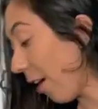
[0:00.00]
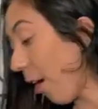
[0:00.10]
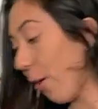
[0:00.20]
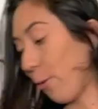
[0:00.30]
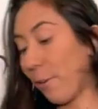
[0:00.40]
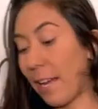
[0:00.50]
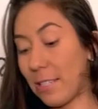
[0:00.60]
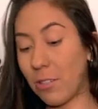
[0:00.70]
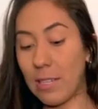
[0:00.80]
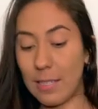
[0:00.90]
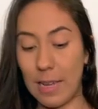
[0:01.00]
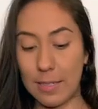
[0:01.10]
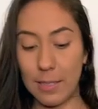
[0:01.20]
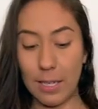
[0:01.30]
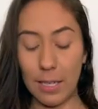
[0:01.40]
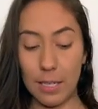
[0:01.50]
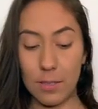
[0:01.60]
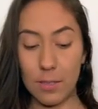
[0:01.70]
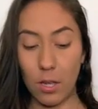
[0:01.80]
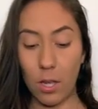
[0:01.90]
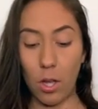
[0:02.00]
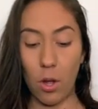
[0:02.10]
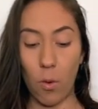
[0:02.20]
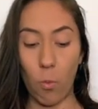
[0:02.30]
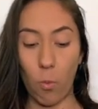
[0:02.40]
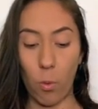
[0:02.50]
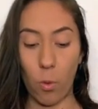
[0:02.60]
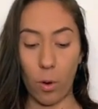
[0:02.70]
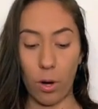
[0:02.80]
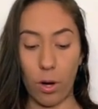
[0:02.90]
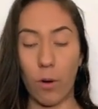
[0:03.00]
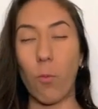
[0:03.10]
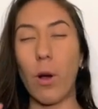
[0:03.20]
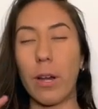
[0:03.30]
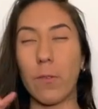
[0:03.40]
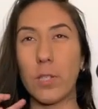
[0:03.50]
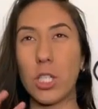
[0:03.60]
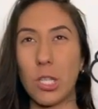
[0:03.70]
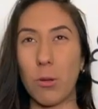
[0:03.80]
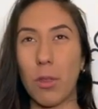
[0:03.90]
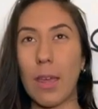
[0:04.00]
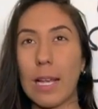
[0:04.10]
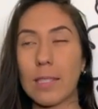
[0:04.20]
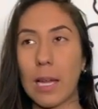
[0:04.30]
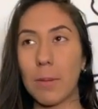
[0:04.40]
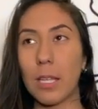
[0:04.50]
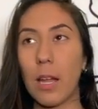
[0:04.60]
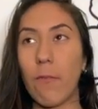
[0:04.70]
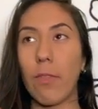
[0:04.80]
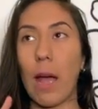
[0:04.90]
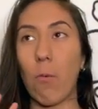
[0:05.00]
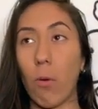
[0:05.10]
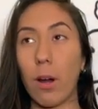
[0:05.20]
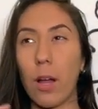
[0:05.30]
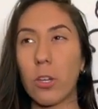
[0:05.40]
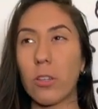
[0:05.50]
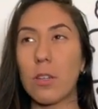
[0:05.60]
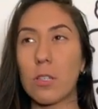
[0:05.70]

Oh, okay, so these next leggings were one of two things I believe that weren't under the